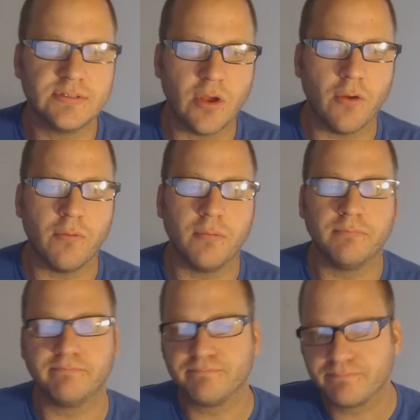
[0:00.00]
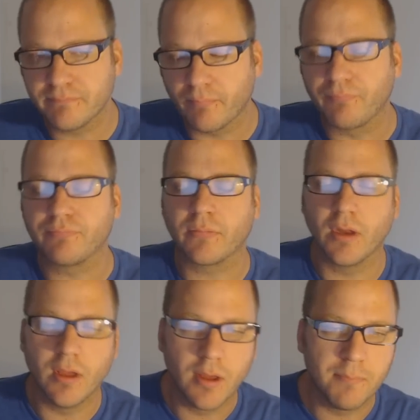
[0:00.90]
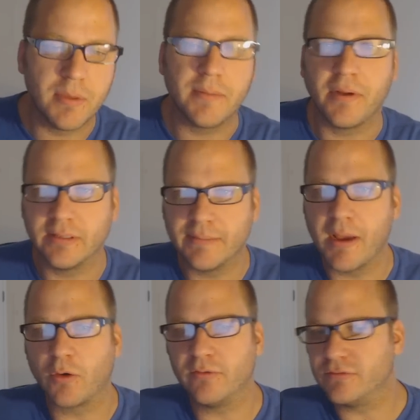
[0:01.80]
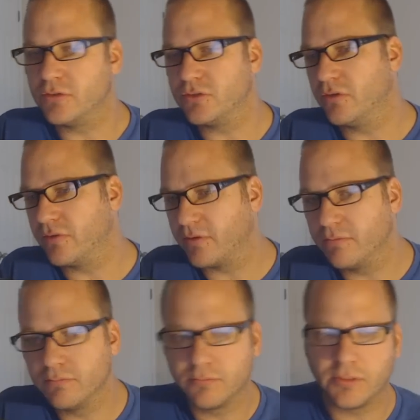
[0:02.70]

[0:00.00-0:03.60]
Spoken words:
So, but apparently microevolution over